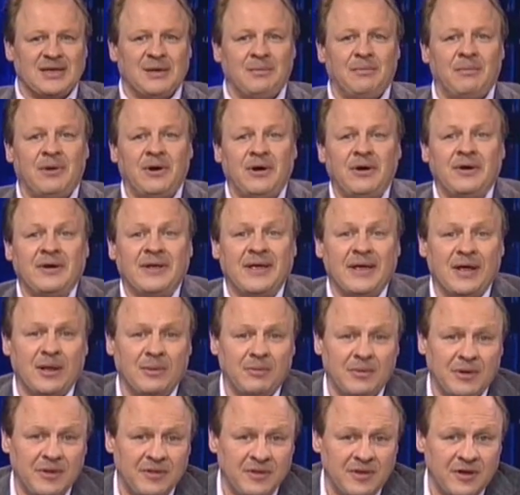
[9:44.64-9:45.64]
Martin
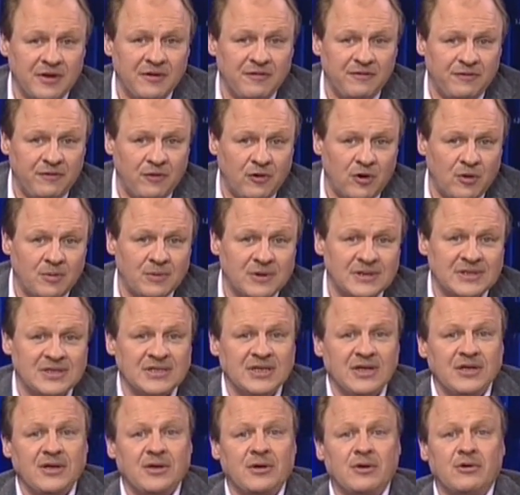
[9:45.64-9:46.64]
Gilman, the former
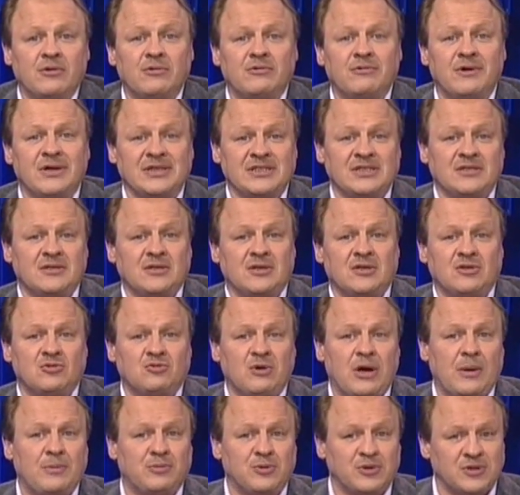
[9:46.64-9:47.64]
senior resident
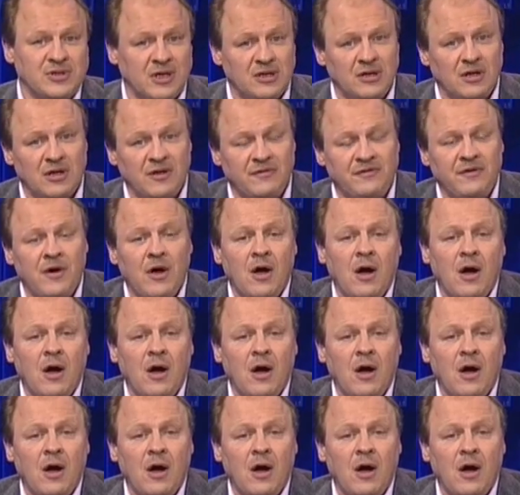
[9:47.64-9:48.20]
representative